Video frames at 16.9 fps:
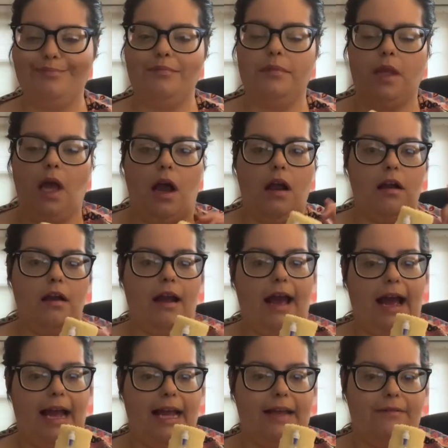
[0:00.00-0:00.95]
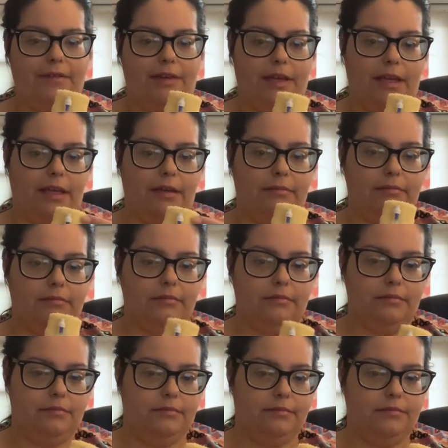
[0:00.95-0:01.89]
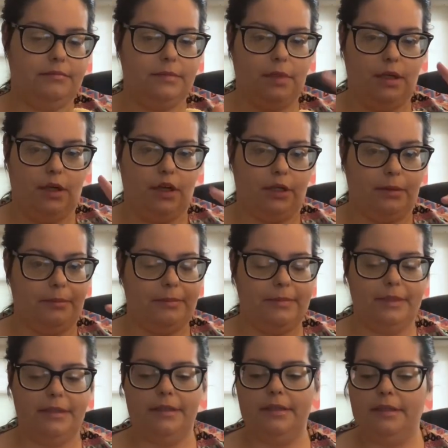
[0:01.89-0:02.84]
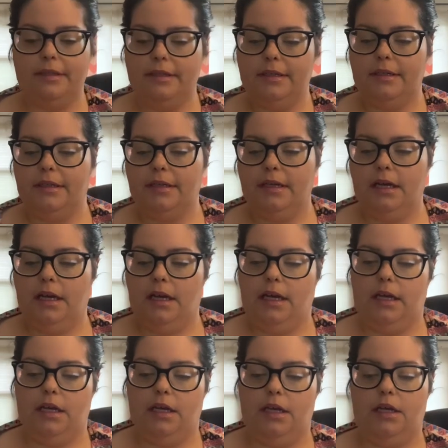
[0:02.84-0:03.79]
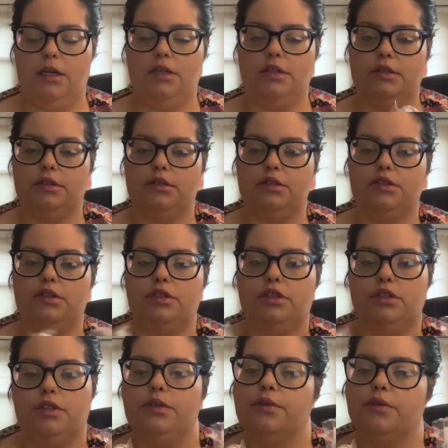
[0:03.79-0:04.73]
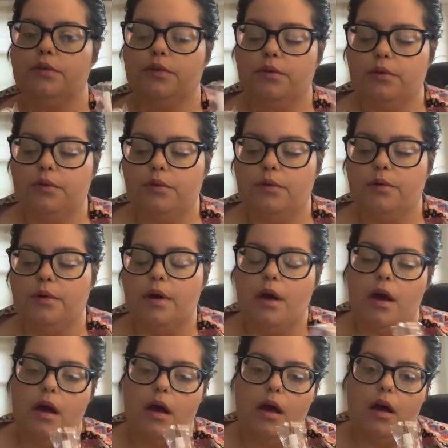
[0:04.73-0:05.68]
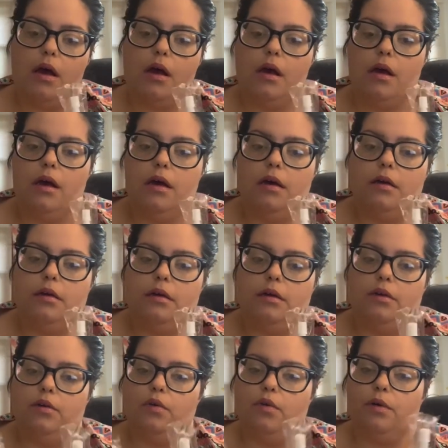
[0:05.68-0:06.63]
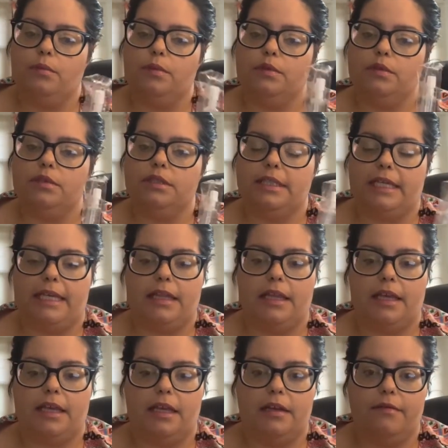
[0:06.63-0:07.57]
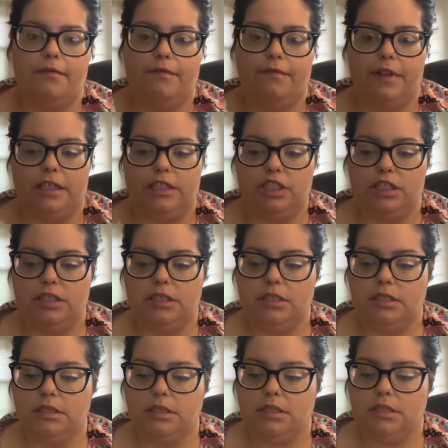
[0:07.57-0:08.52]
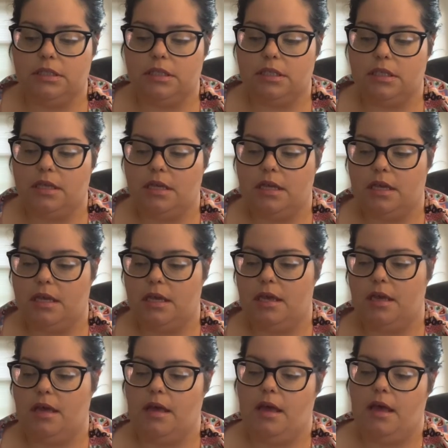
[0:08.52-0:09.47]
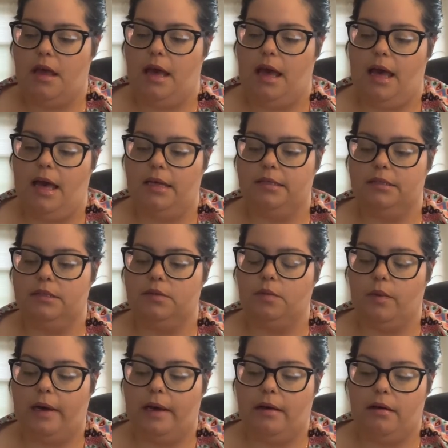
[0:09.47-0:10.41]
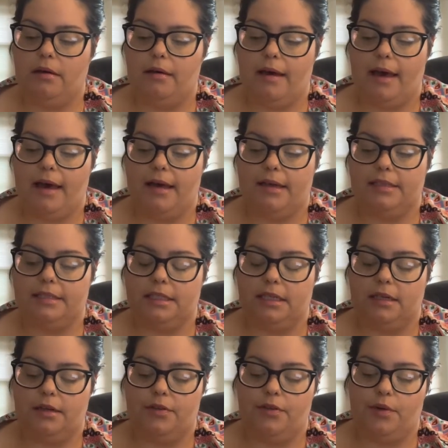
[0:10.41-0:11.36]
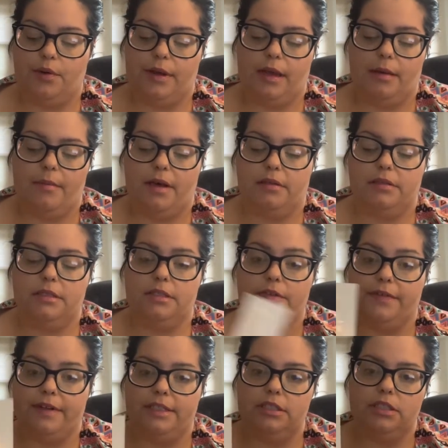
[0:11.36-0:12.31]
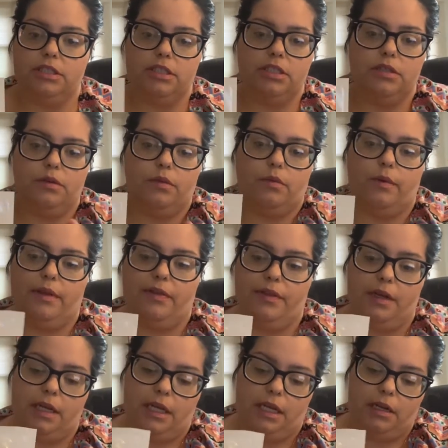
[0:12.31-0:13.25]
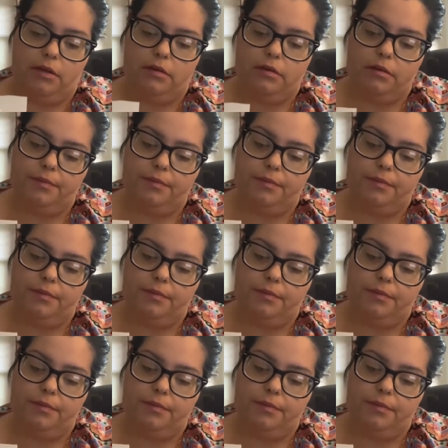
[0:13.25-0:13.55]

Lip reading: our IV arm, 2 normal saline flushes, as well as a 3 ml syringe with a needle,